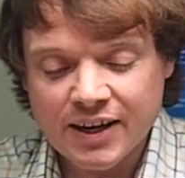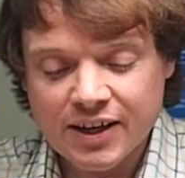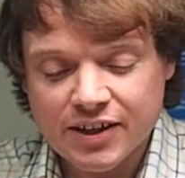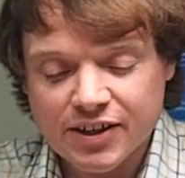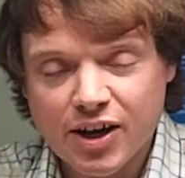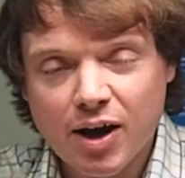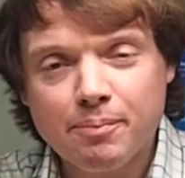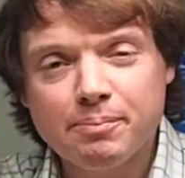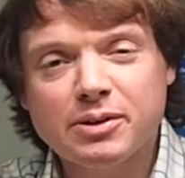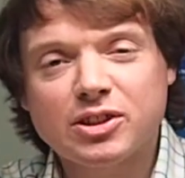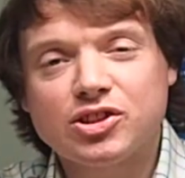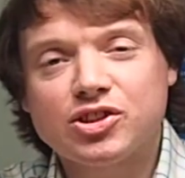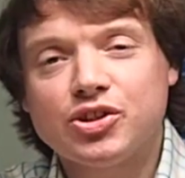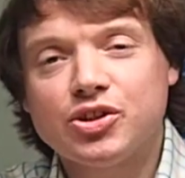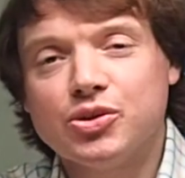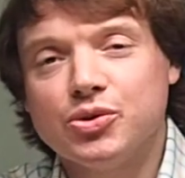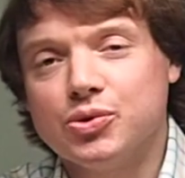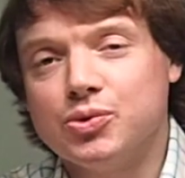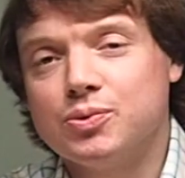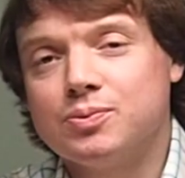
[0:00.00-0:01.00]
Number
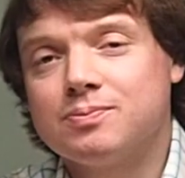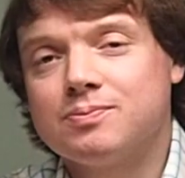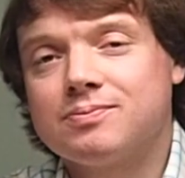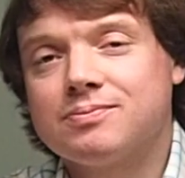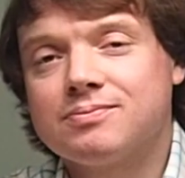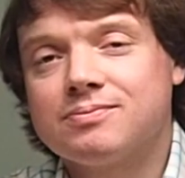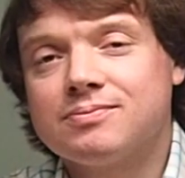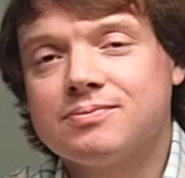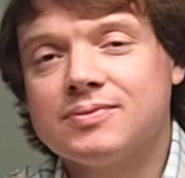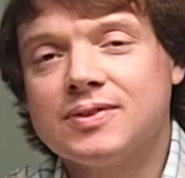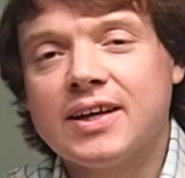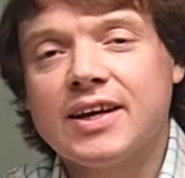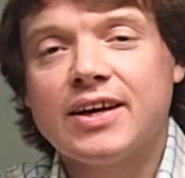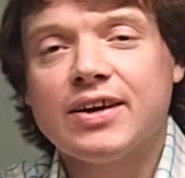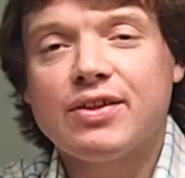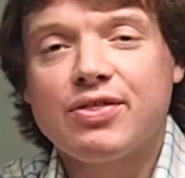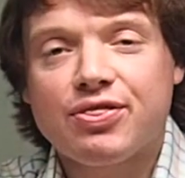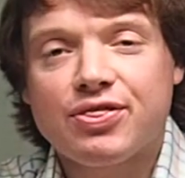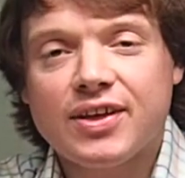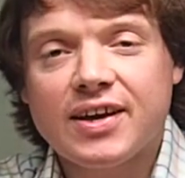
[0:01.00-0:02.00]
2,
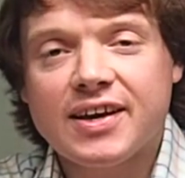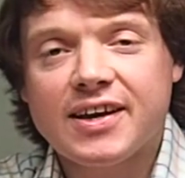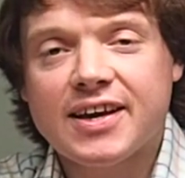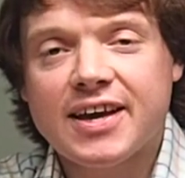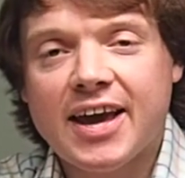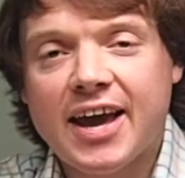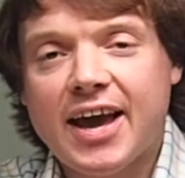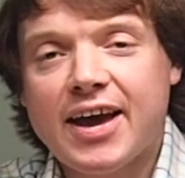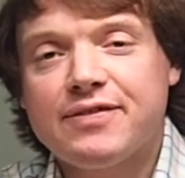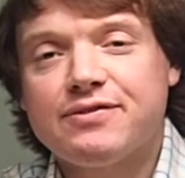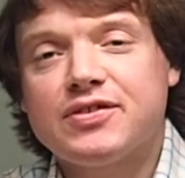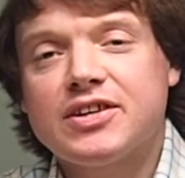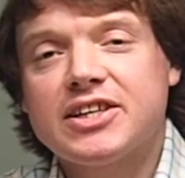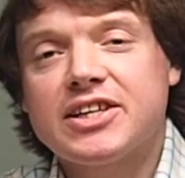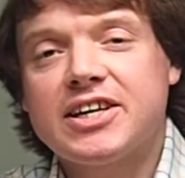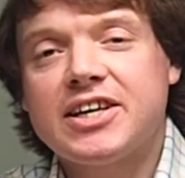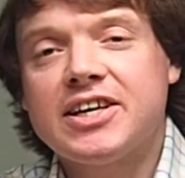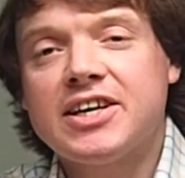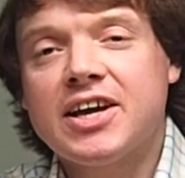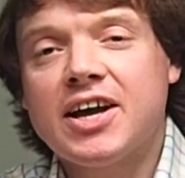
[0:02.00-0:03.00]
think
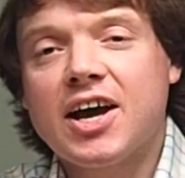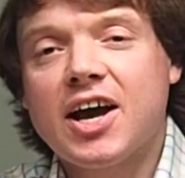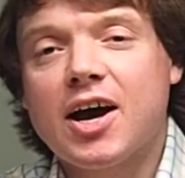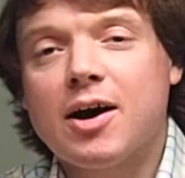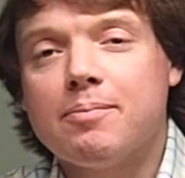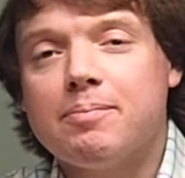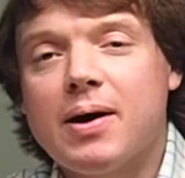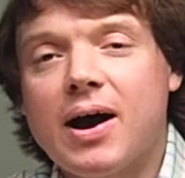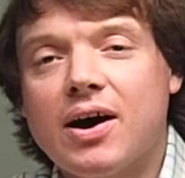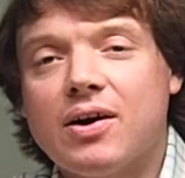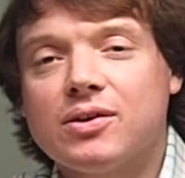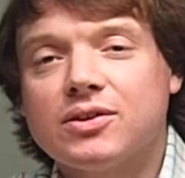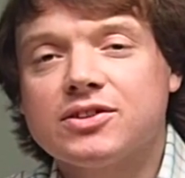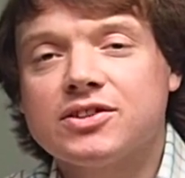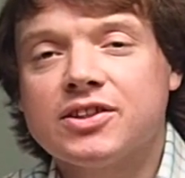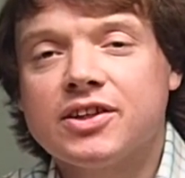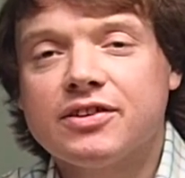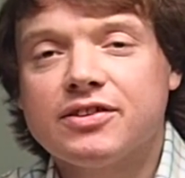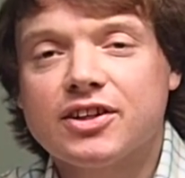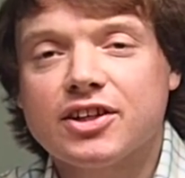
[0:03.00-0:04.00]
carefully about
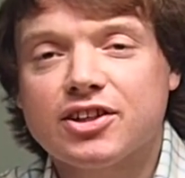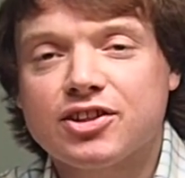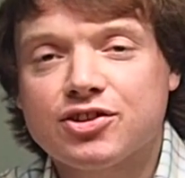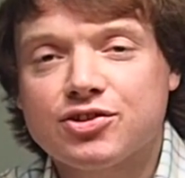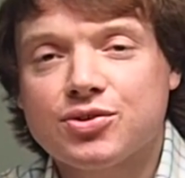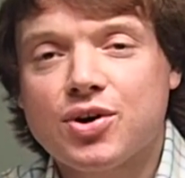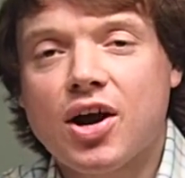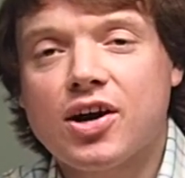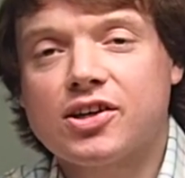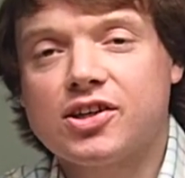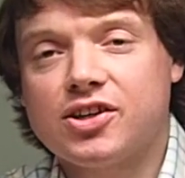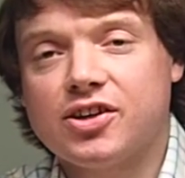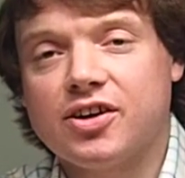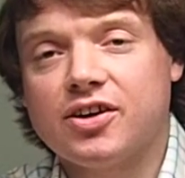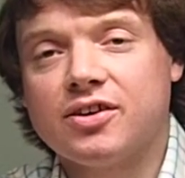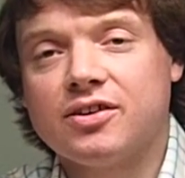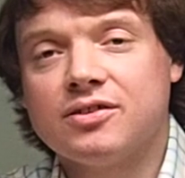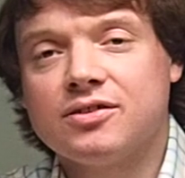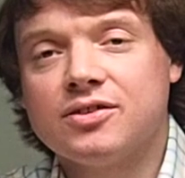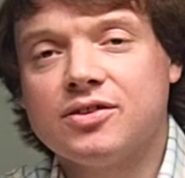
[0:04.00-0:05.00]
the structure
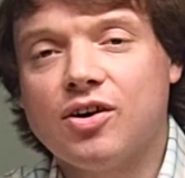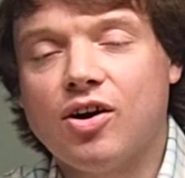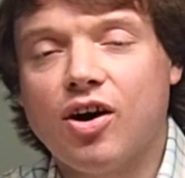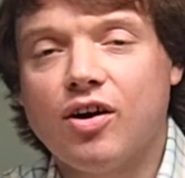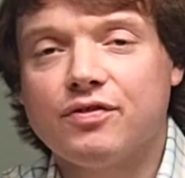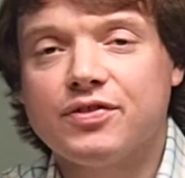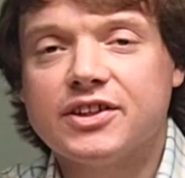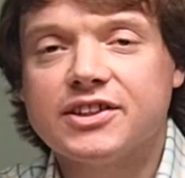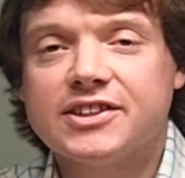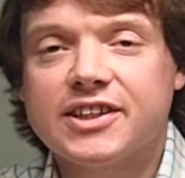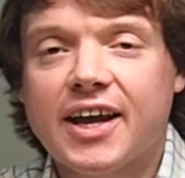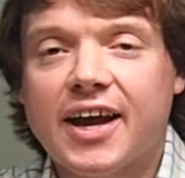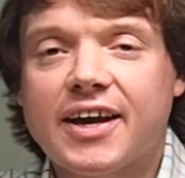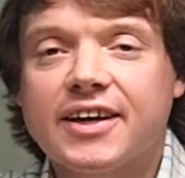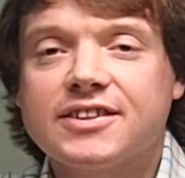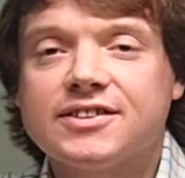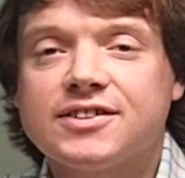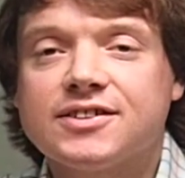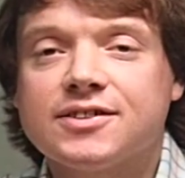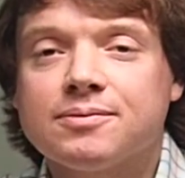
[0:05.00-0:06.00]
of the
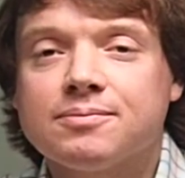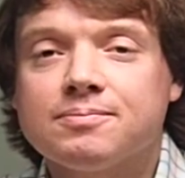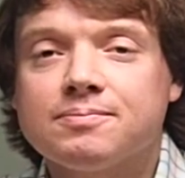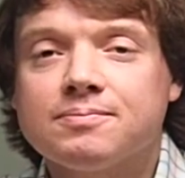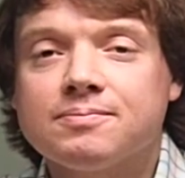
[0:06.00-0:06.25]
text.